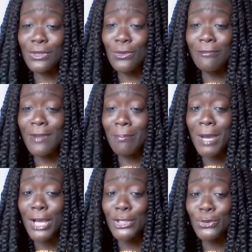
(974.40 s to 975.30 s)

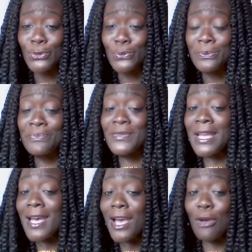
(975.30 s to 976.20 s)
Famayu.
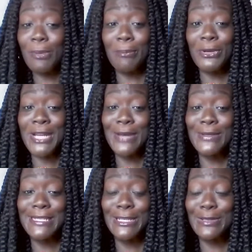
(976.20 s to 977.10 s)
I hope I'm
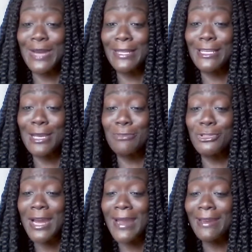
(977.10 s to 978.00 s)
pronouncing it correctly. I'm
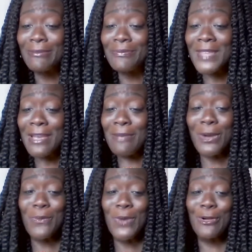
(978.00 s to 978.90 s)
trying.
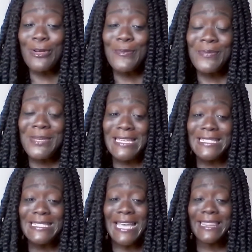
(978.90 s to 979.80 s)
But welcome,
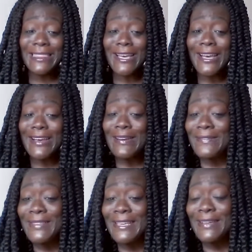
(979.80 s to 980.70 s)
peace, and love.
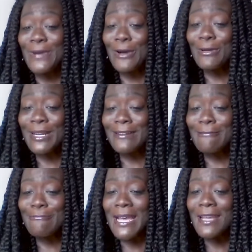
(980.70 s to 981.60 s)

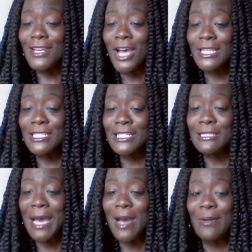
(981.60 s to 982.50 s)
Welcome. Knowledge is
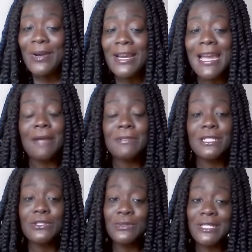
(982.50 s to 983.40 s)
power.
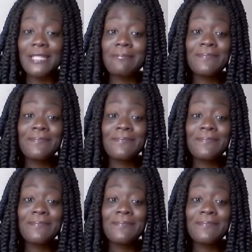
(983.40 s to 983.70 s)
Absolutely.